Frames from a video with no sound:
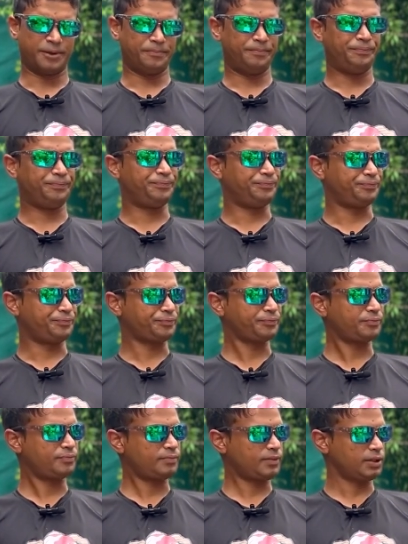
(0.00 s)
And
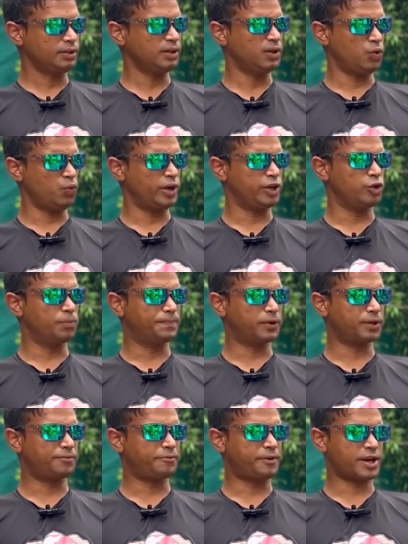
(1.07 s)
when you
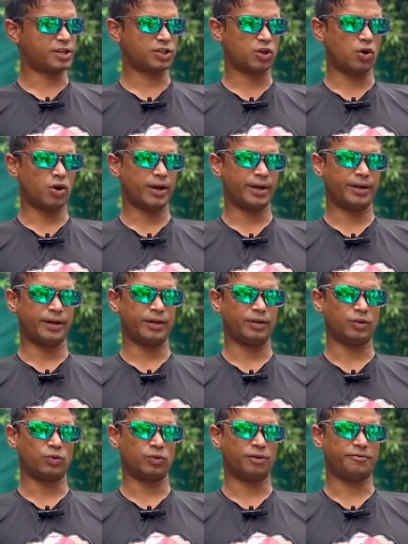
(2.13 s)
put fresh Koi
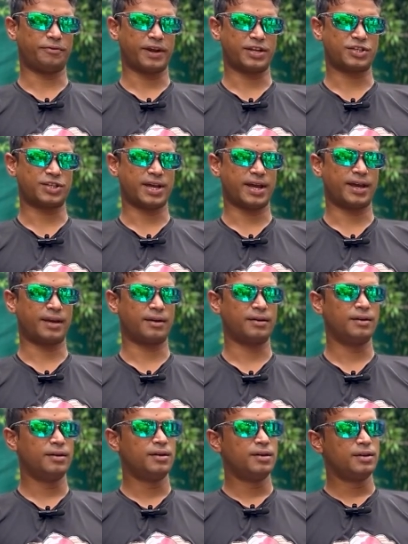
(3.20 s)
into a fresh tank,
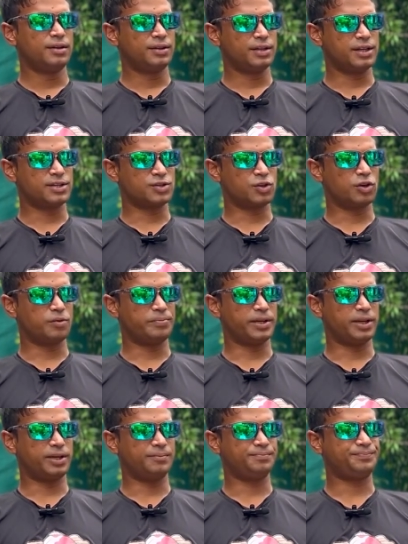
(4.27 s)
there's going to
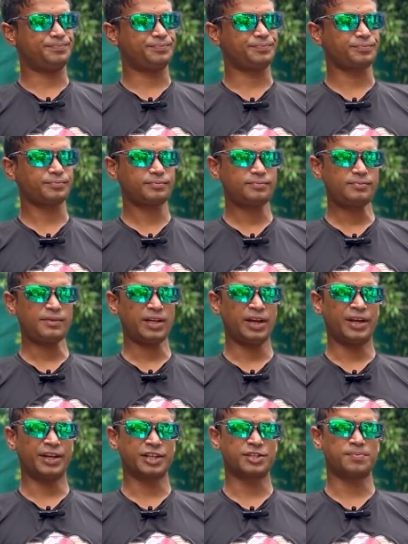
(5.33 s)
be
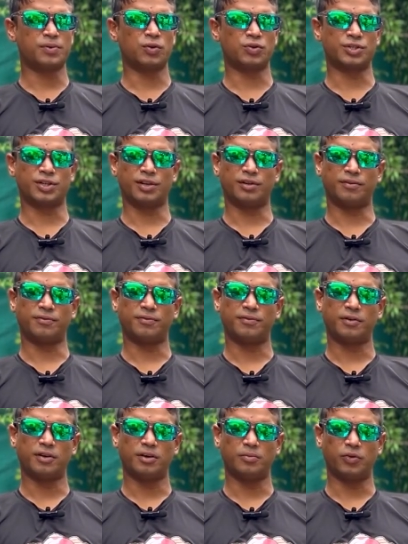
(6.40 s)
an explosion of
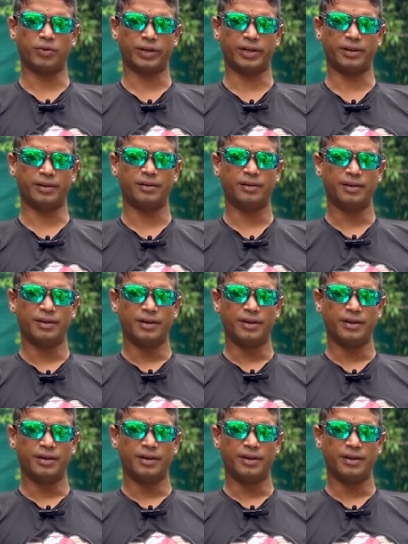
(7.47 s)
ammonia